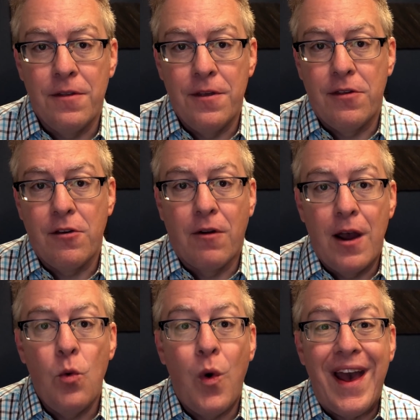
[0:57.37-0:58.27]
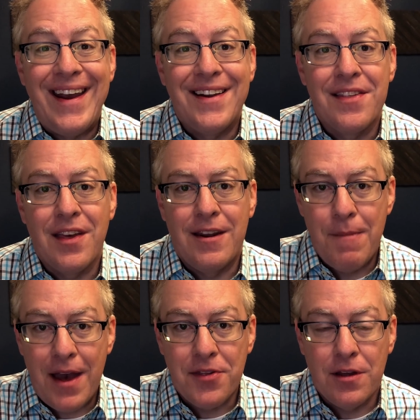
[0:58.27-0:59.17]
this is a great way to send a
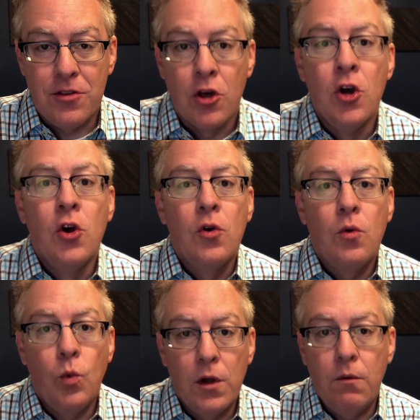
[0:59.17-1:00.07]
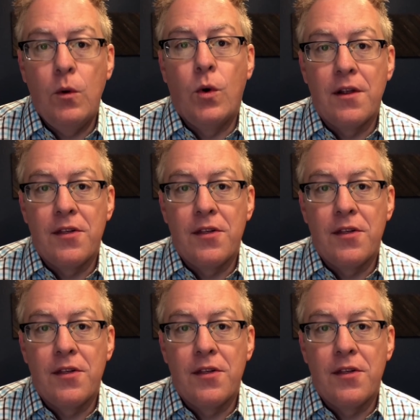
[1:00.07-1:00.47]
message. What do we want to